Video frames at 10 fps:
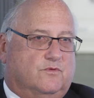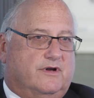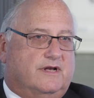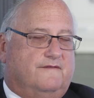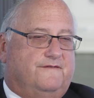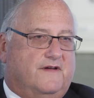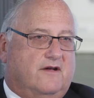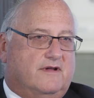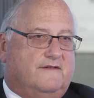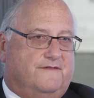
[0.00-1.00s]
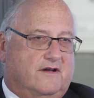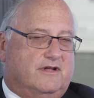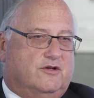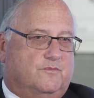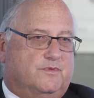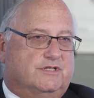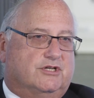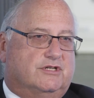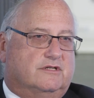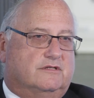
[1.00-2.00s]
We're in a very, very good
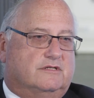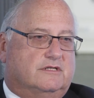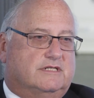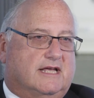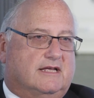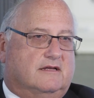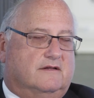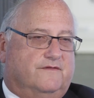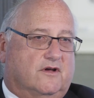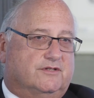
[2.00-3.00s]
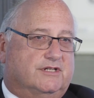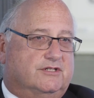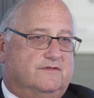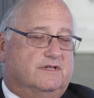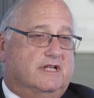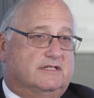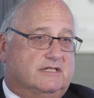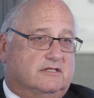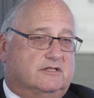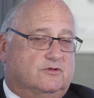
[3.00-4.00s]
position to take advantage of the next
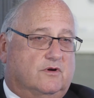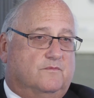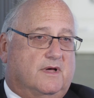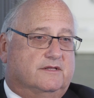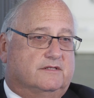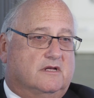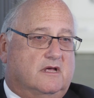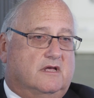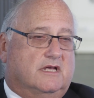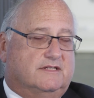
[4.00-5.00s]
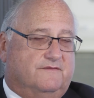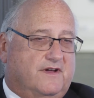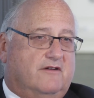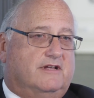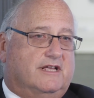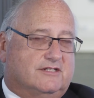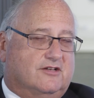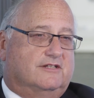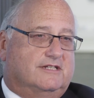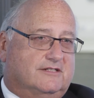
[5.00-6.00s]
6 to 12 months. It's a very
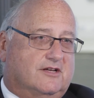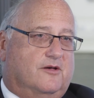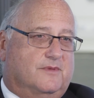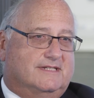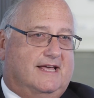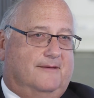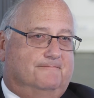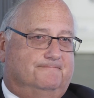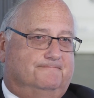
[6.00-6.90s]
exciting time at TAM.